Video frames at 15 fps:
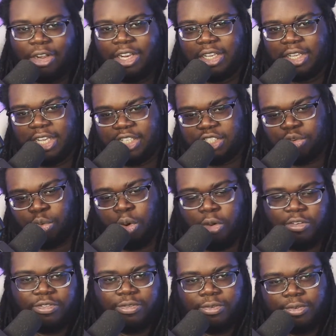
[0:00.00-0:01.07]
his growth,
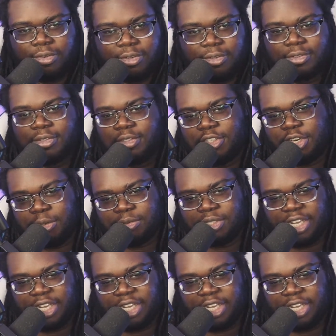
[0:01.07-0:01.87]
you know what I'm saying?